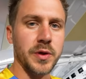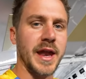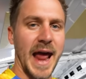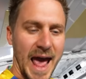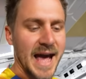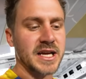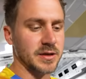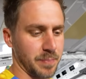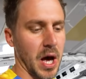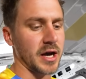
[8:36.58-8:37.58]
with an
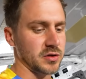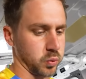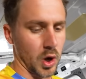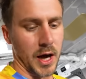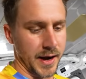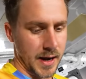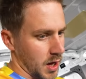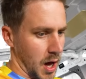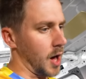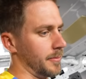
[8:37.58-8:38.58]
Xbox One.
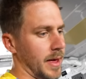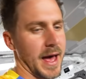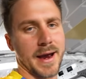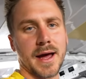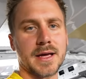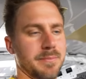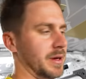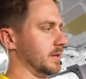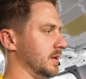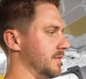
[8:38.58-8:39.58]
Oh man, I could be
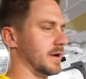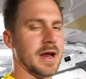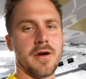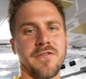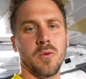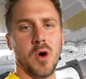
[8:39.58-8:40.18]
living in here for